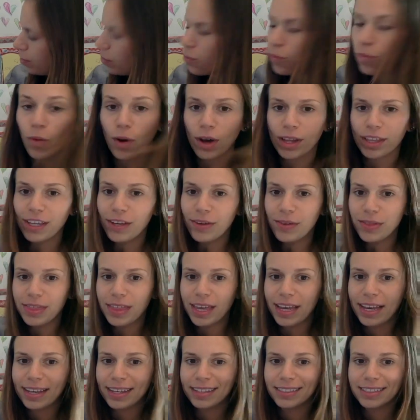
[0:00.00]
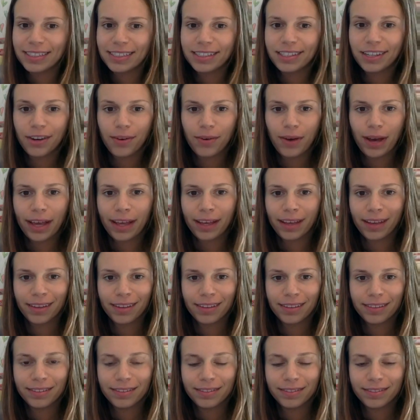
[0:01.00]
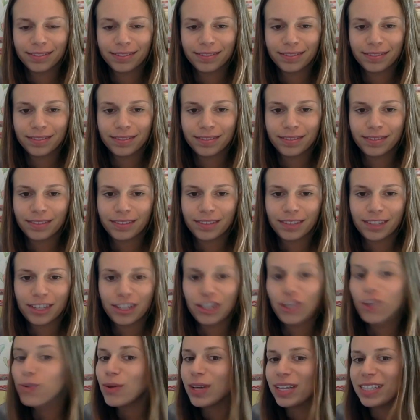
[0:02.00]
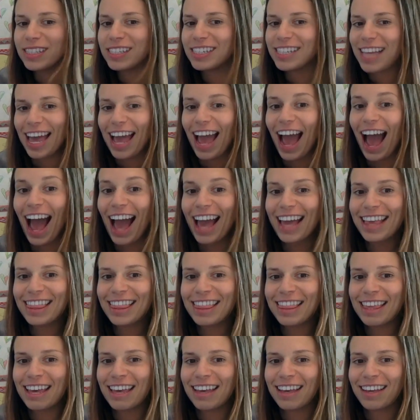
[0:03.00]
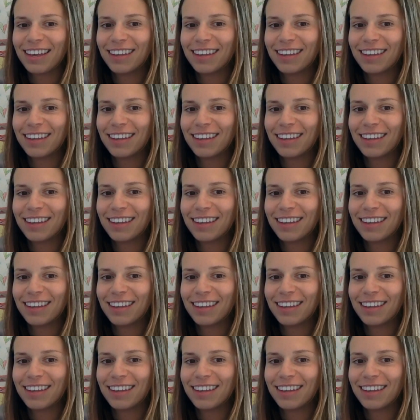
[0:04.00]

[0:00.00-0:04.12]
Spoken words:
What do you think it's doing? You can say, I think.